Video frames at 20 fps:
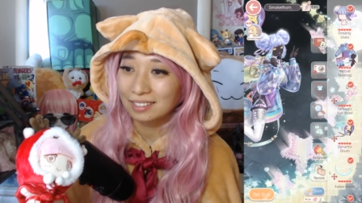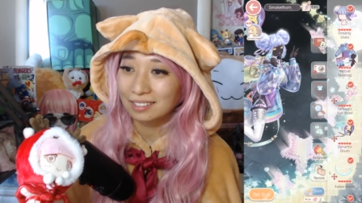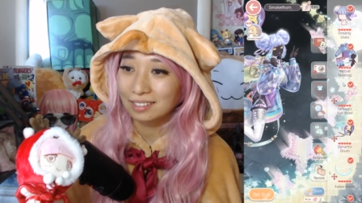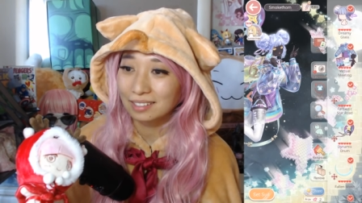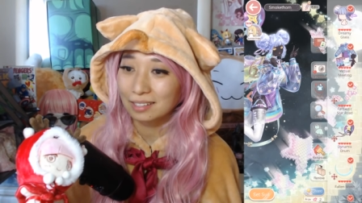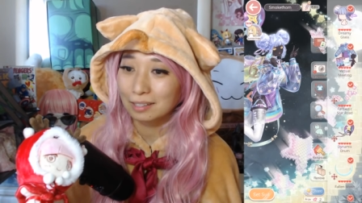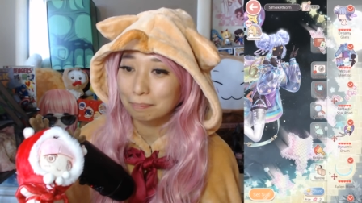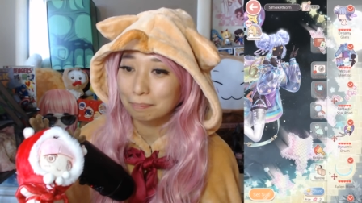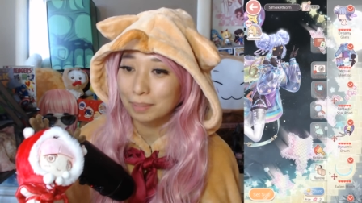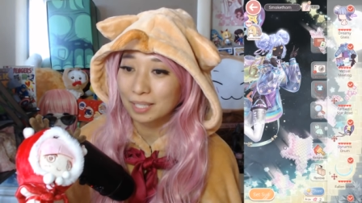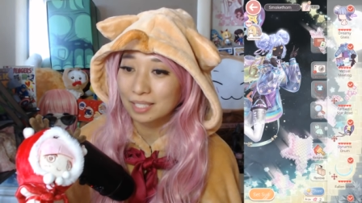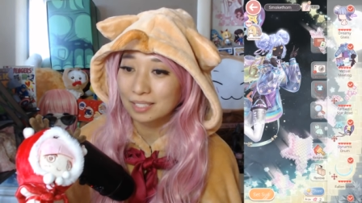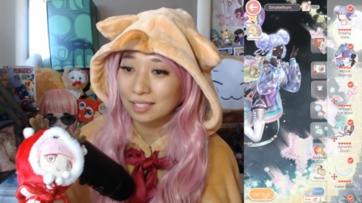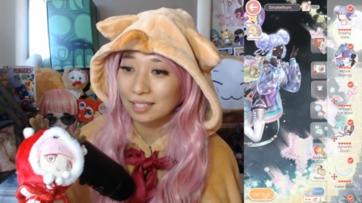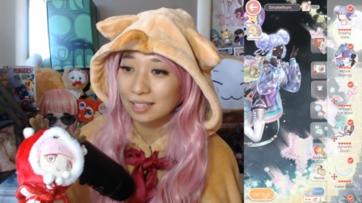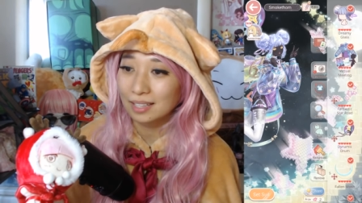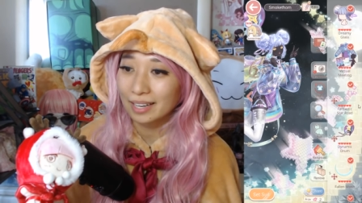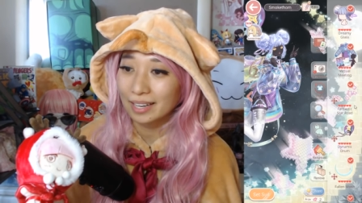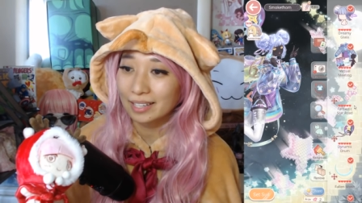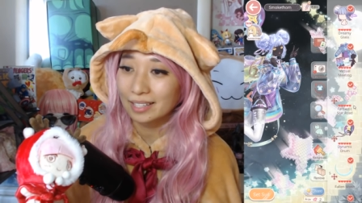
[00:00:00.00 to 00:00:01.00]
The
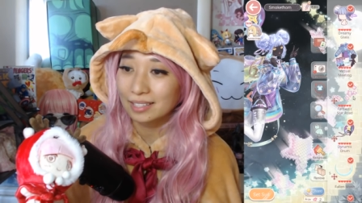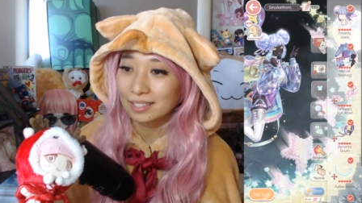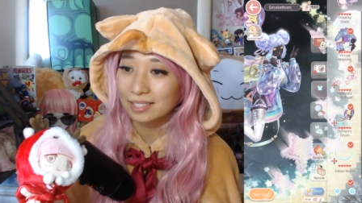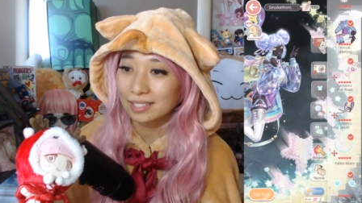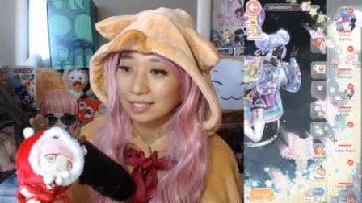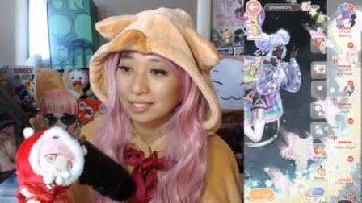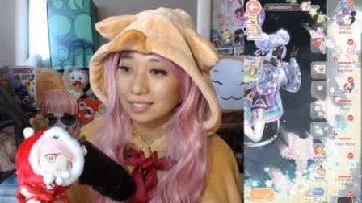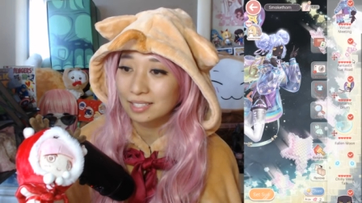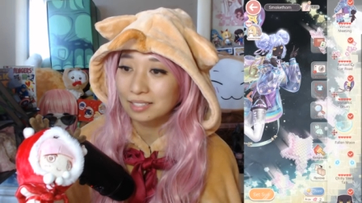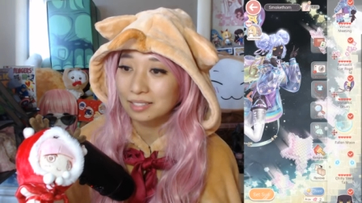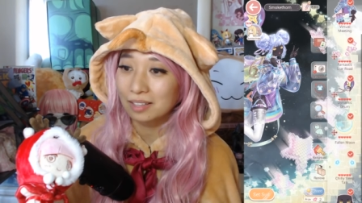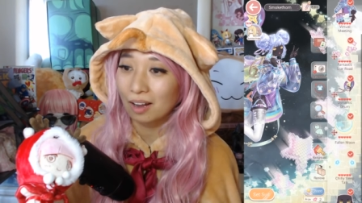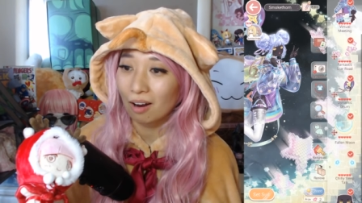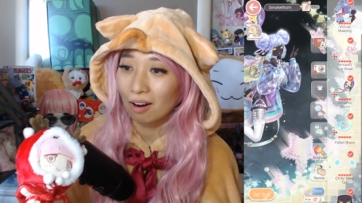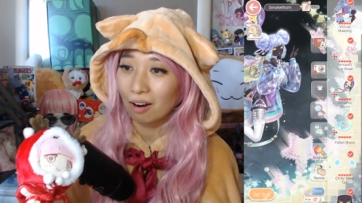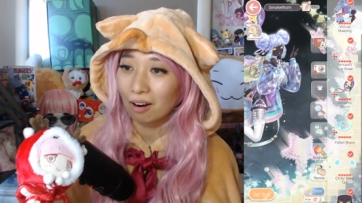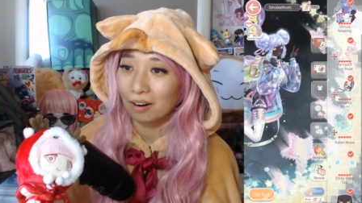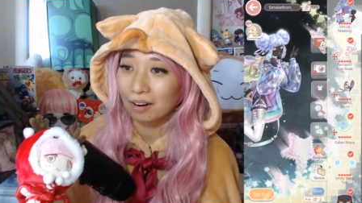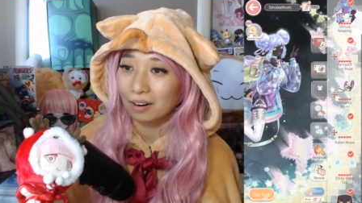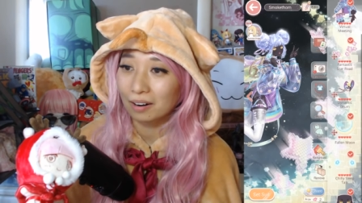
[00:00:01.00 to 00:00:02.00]
pixelated
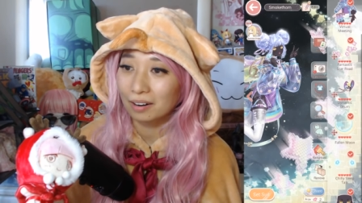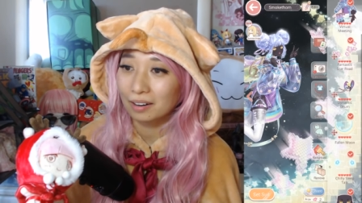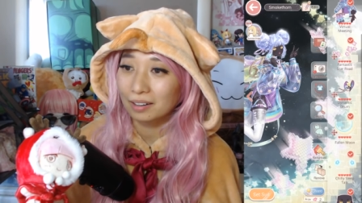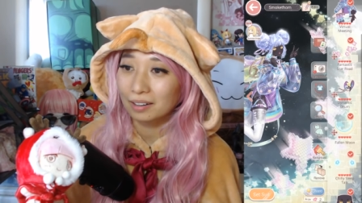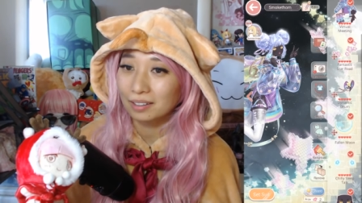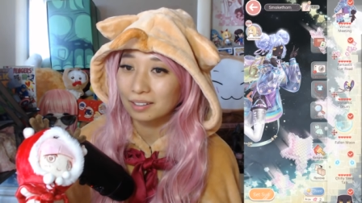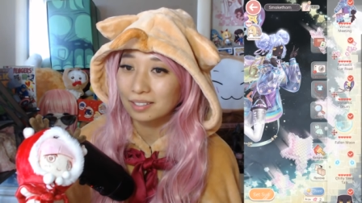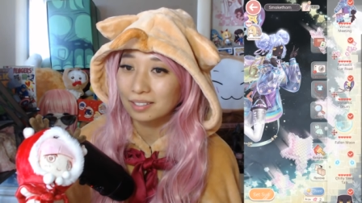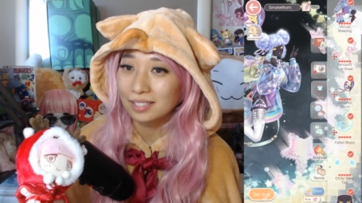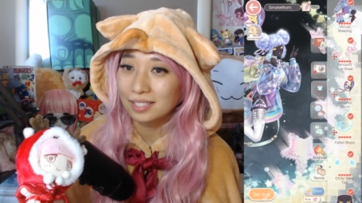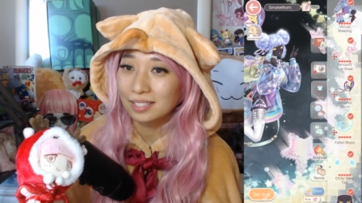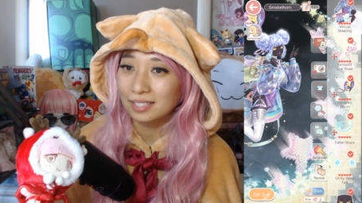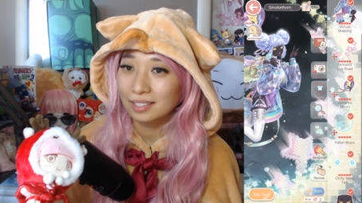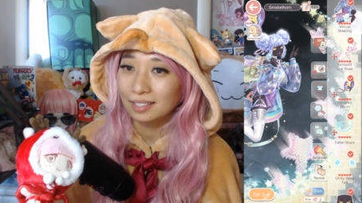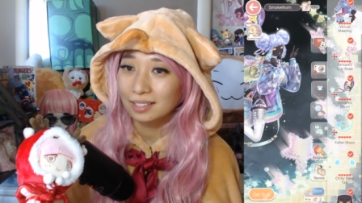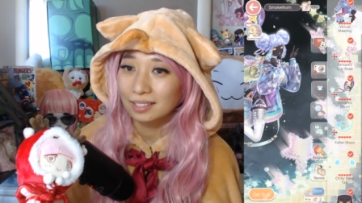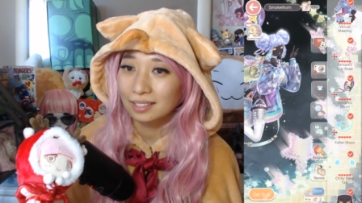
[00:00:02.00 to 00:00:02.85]
stars.